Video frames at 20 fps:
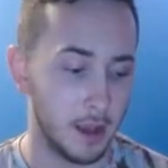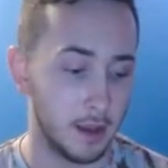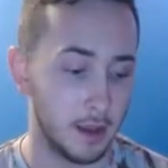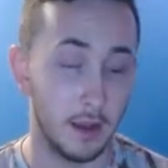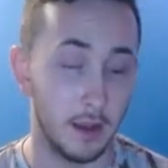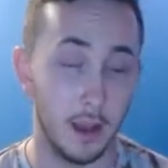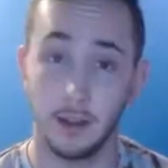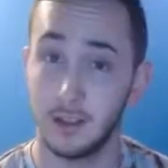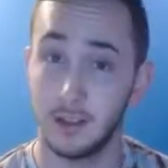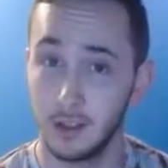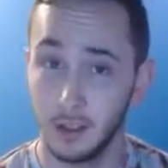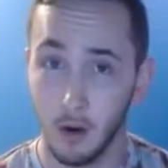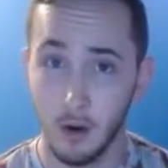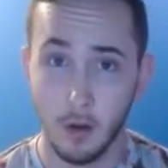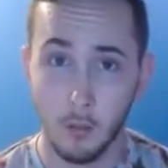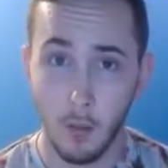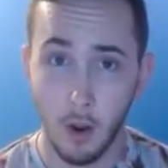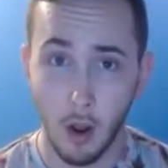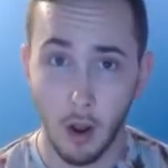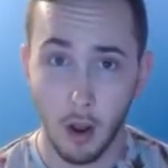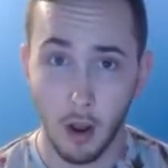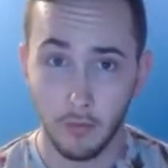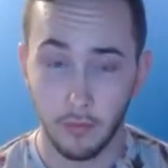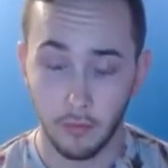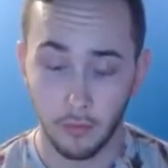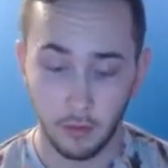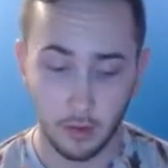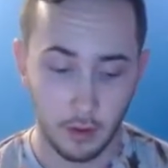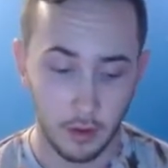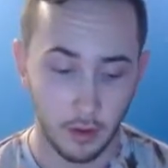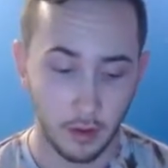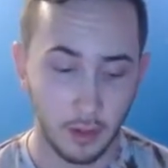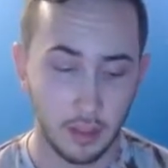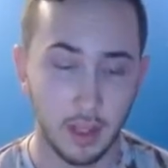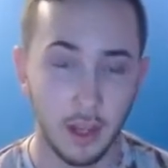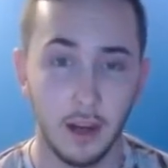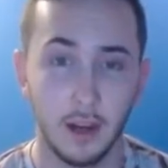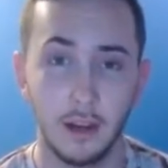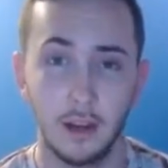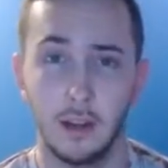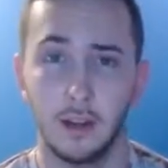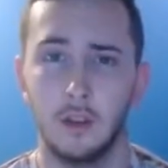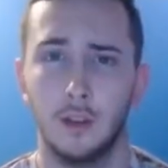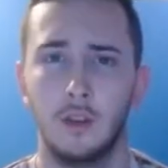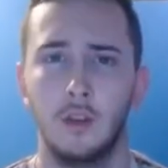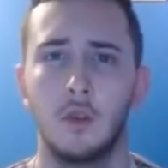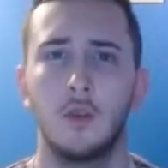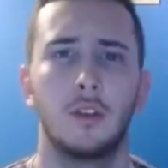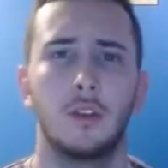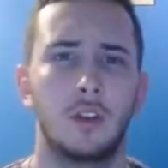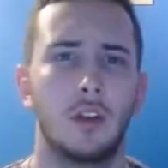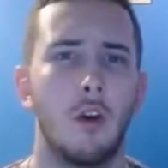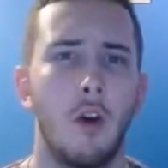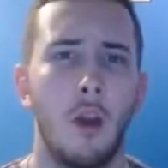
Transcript: to start them off, let's get into George R.